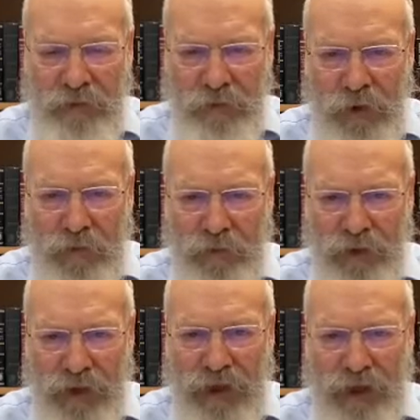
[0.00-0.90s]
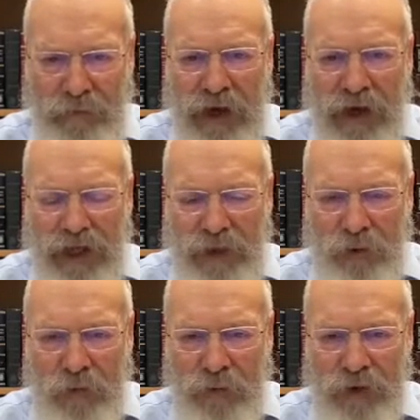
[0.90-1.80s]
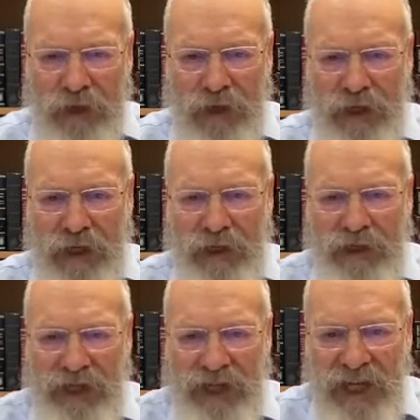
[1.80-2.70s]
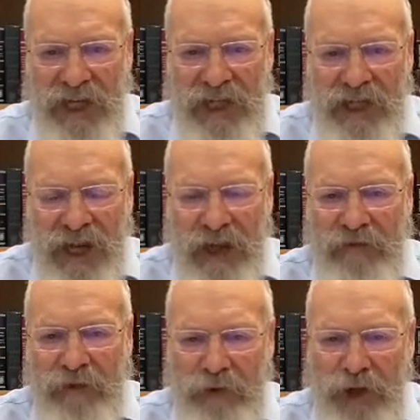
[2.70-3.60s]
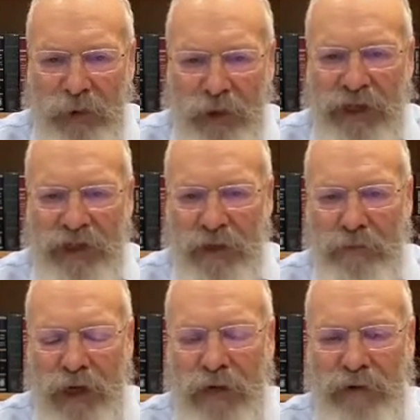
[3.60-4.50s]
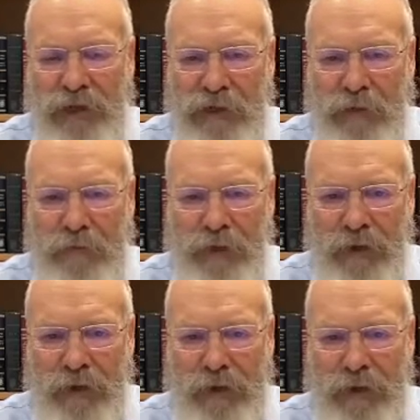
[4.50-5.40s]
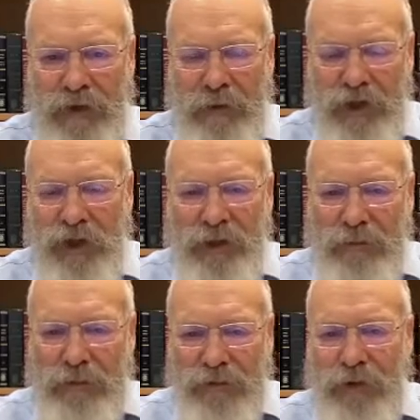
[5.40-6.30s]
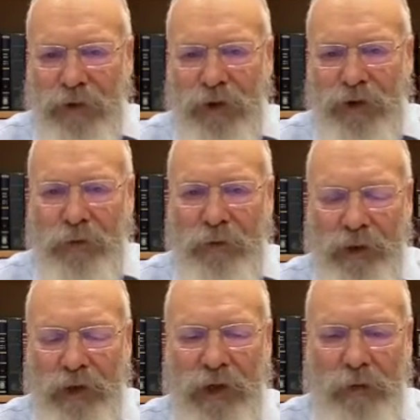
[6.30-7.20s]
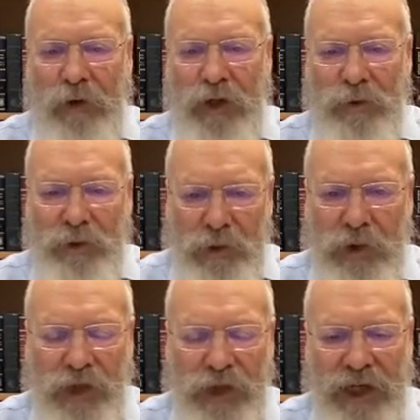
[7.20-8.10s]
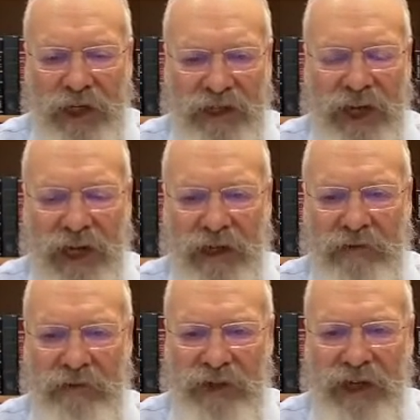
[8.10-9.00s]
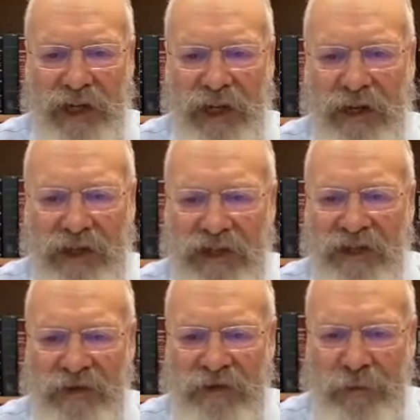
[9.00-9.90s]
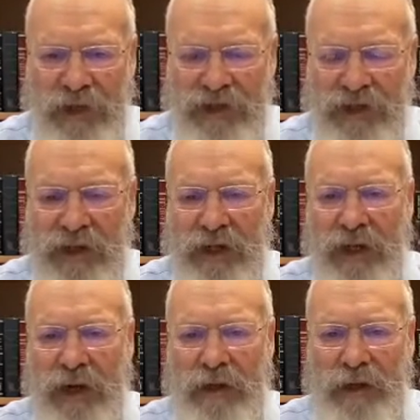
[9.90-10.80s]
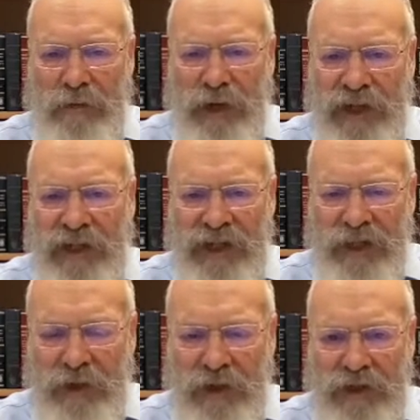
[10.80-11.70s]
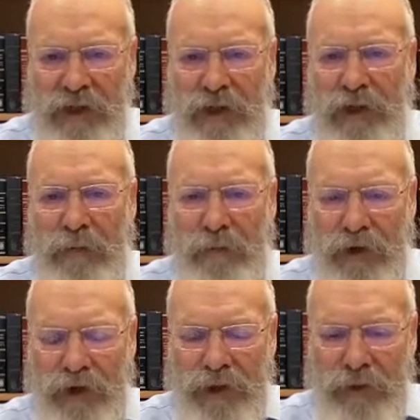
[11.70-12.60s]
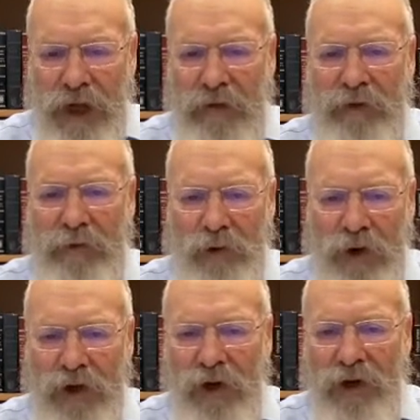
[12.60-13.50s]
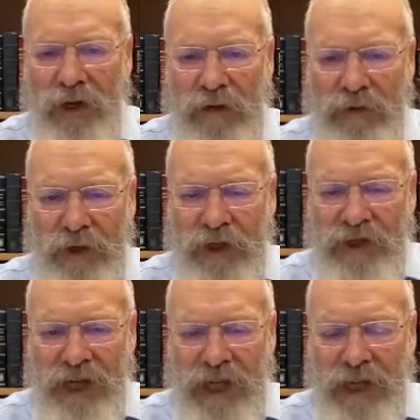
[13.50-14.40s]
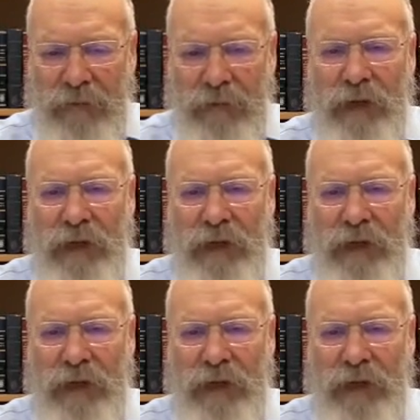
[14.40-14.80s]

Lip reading: warm, and it can make us warm. There's a heat there from which we can still benefit. So we shouldn't be fooled when we look at words which we don't understand, and we say they're distant from us, and they don't make sense to us, because we haven't worked hard enough to understand them.